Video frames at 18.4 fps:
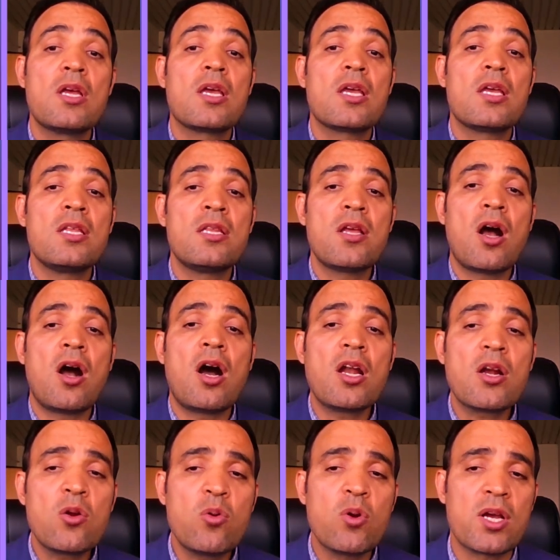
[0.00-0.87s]
in the
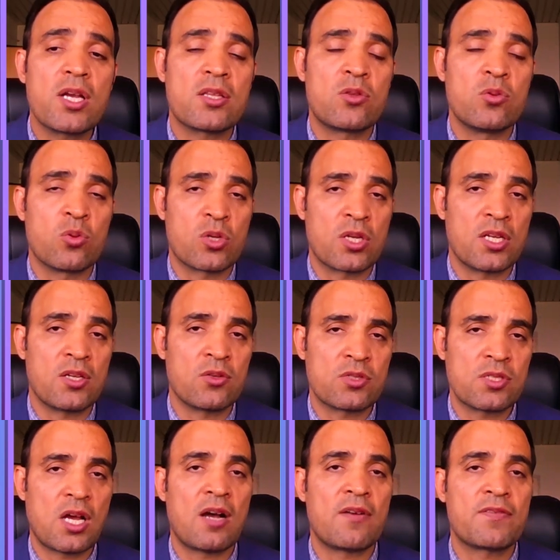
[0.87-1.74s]
arcuate
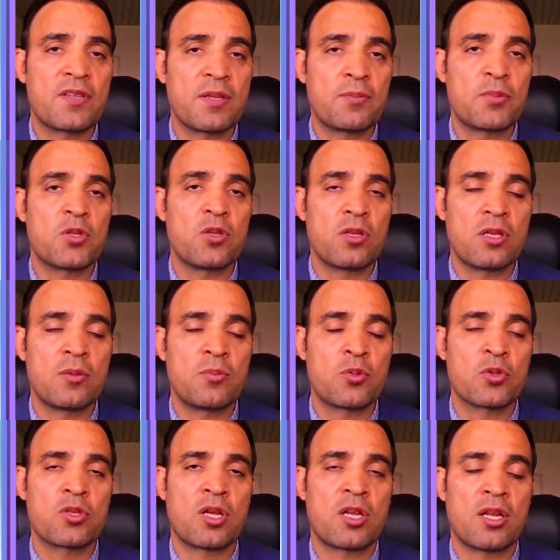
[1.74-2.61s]
nucleus of the
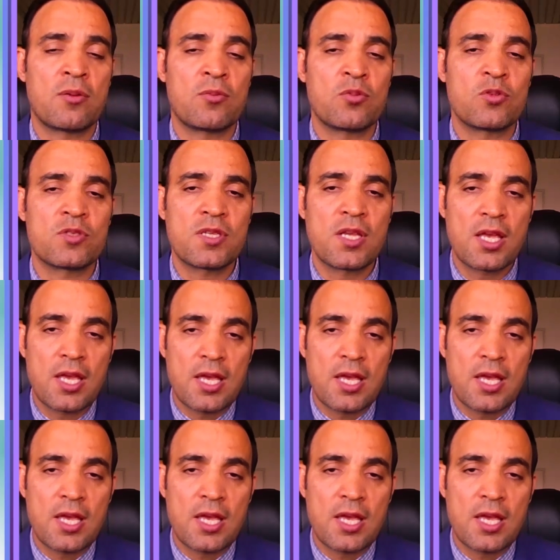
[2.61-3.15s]
hypothalamus,